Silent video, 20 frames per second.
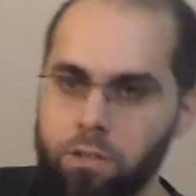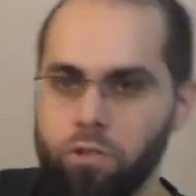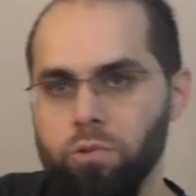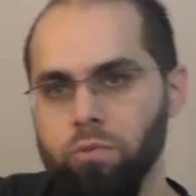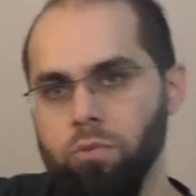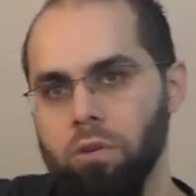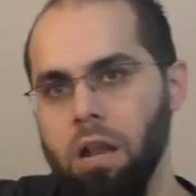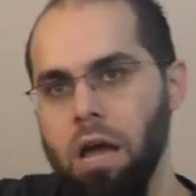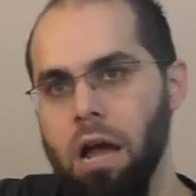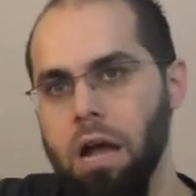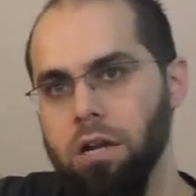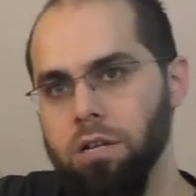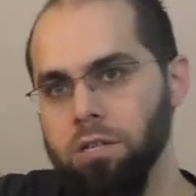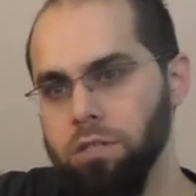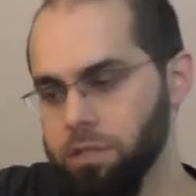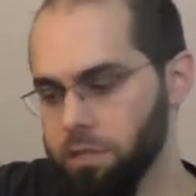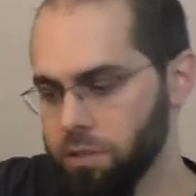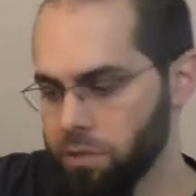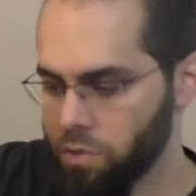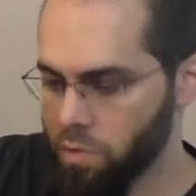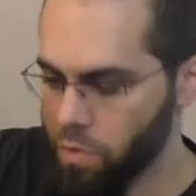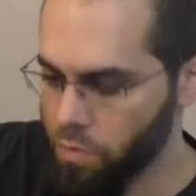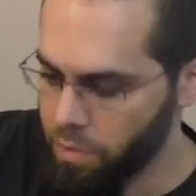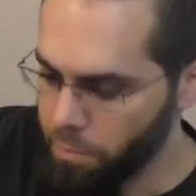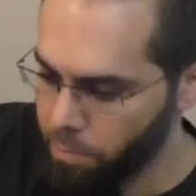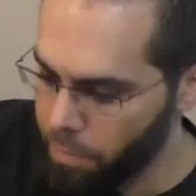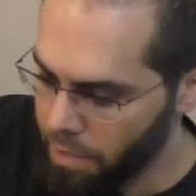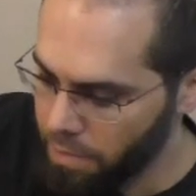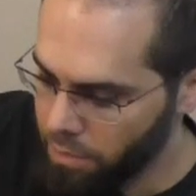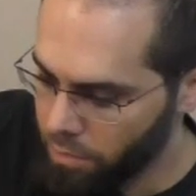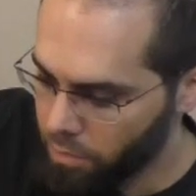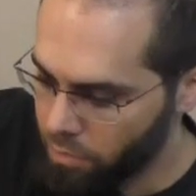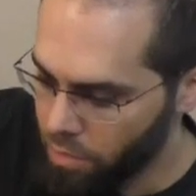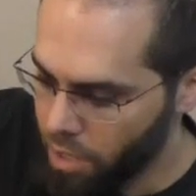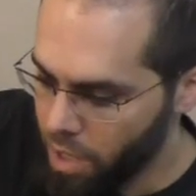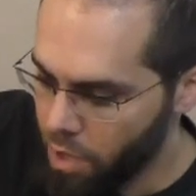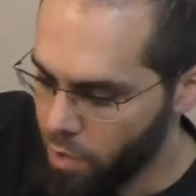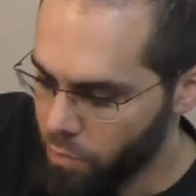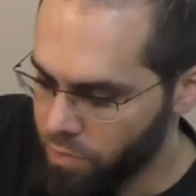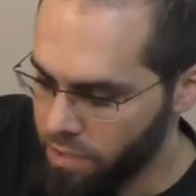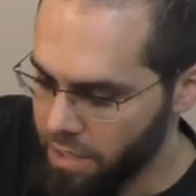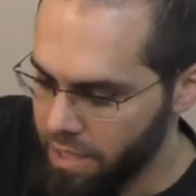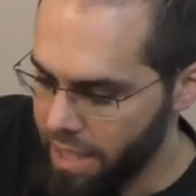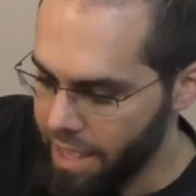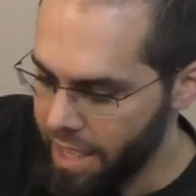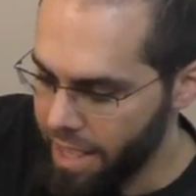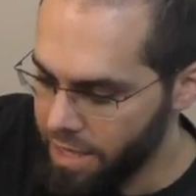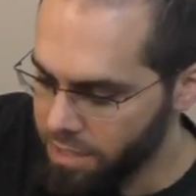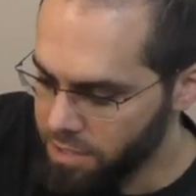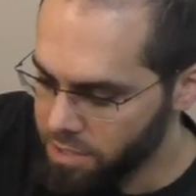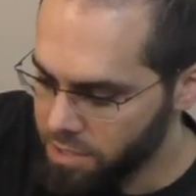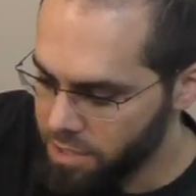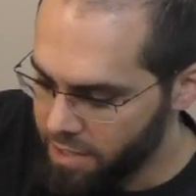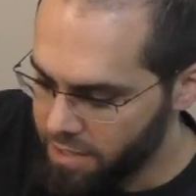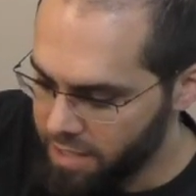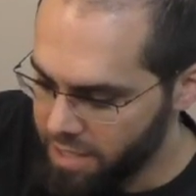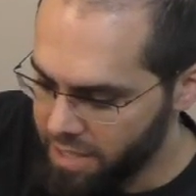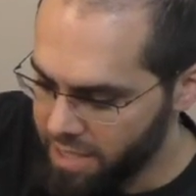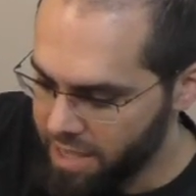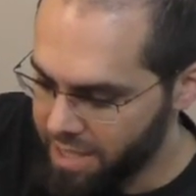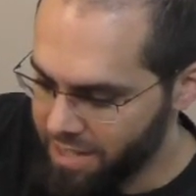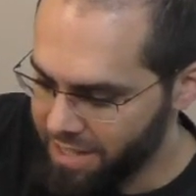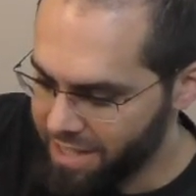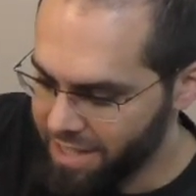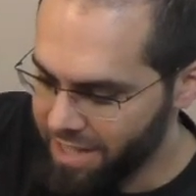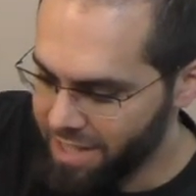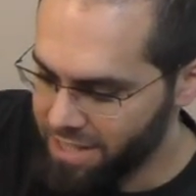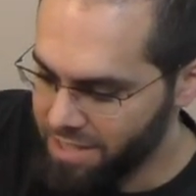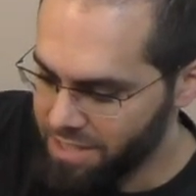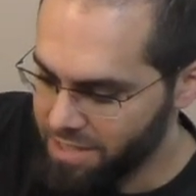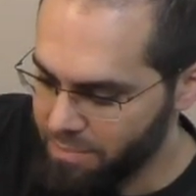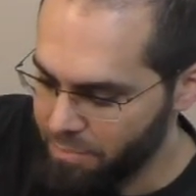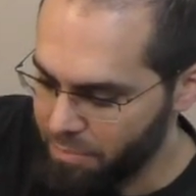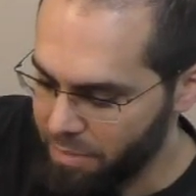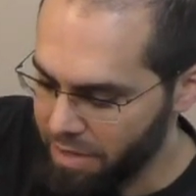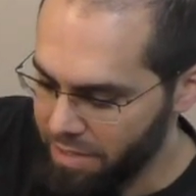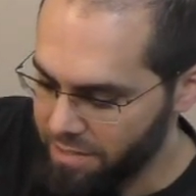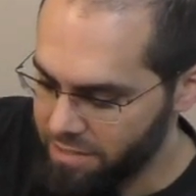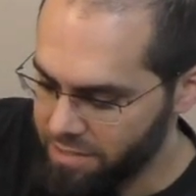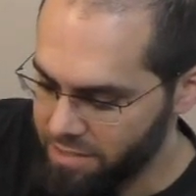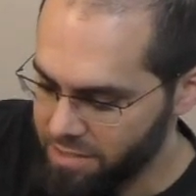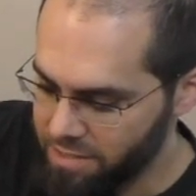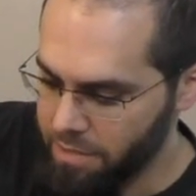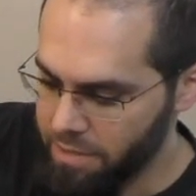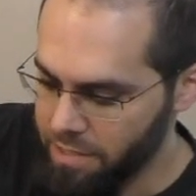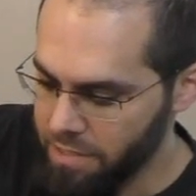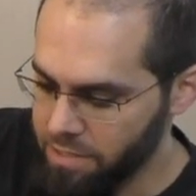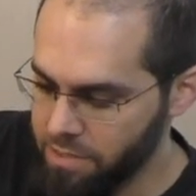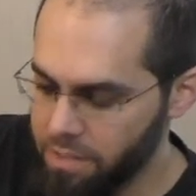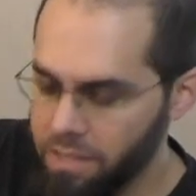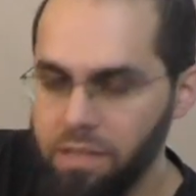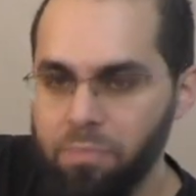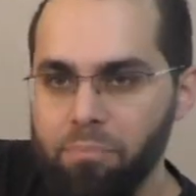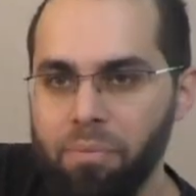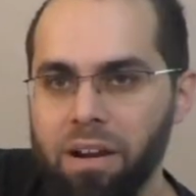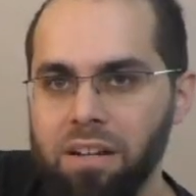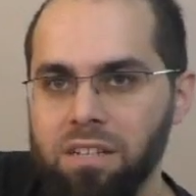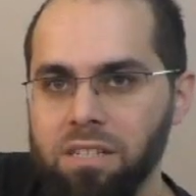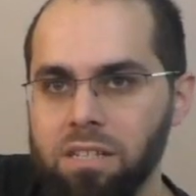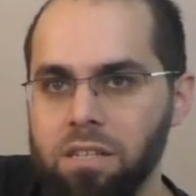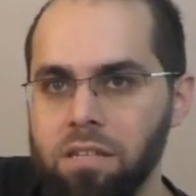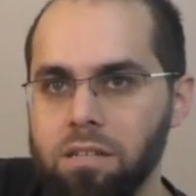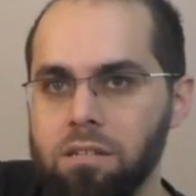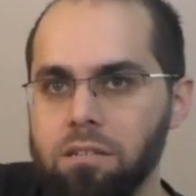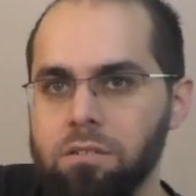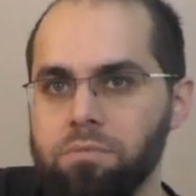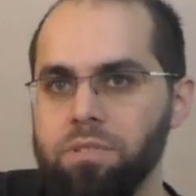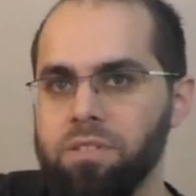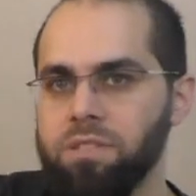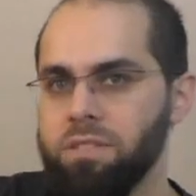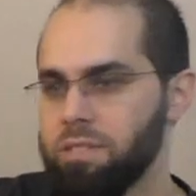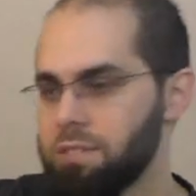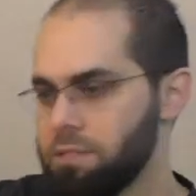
too large, so depending on how they end, they can hit the acrylic part here, which